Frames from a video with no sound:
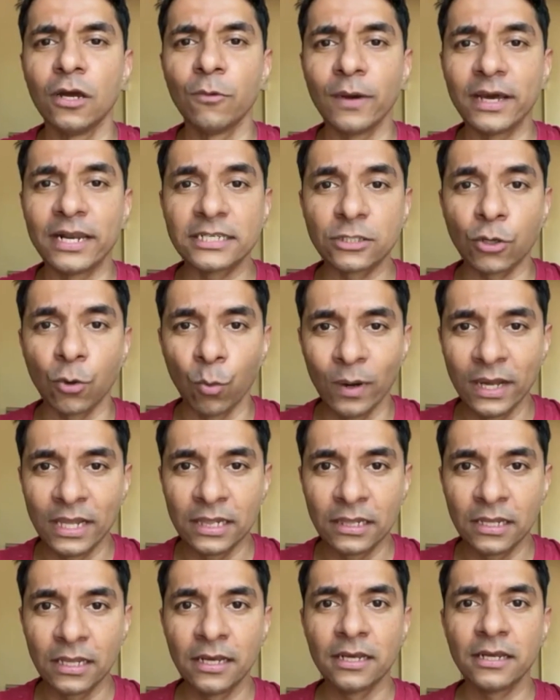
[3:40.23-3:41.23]
Where there's a
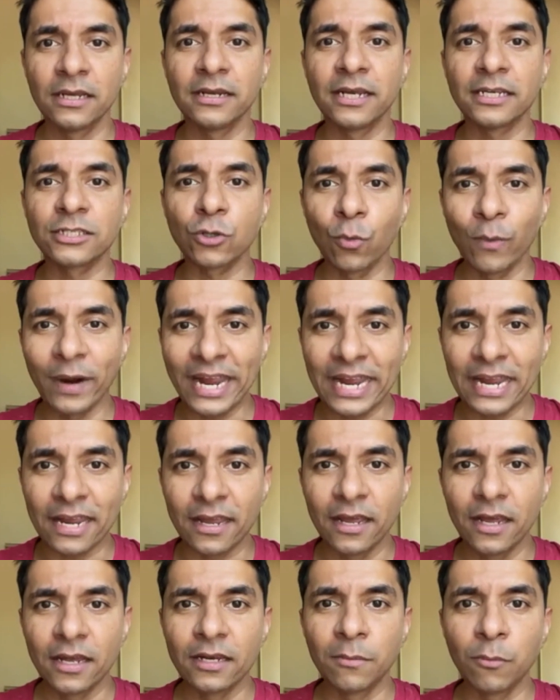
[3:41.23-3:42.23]
will, there's a
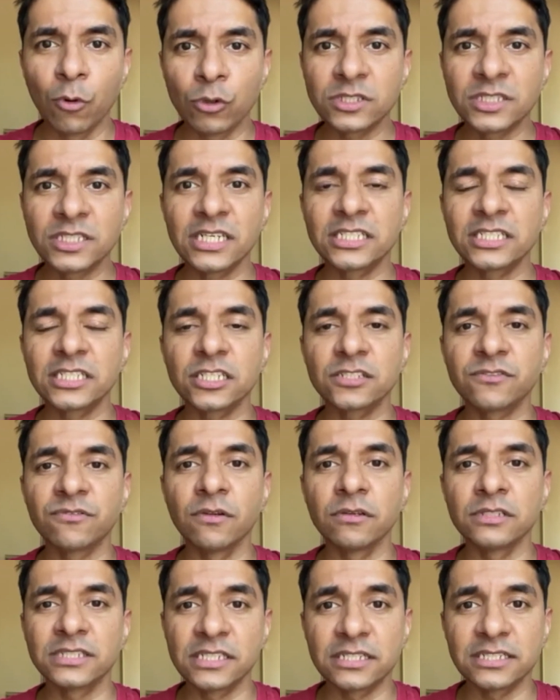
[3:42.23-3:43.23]
way. The most
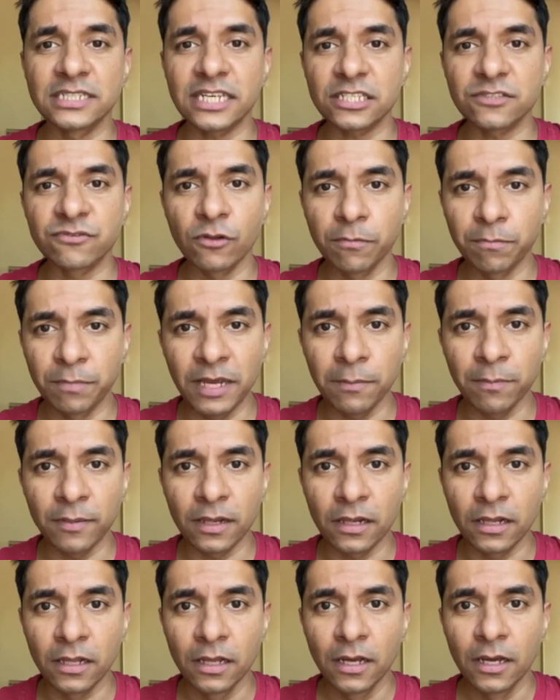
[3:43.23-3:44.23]
successful
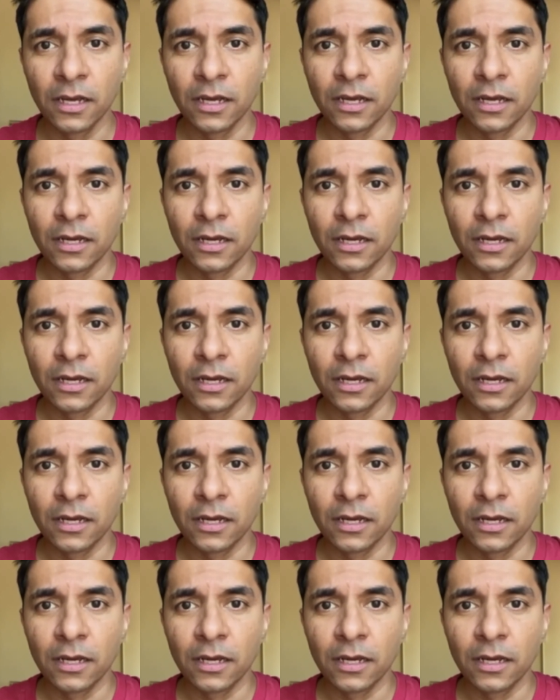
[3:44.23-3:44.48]
people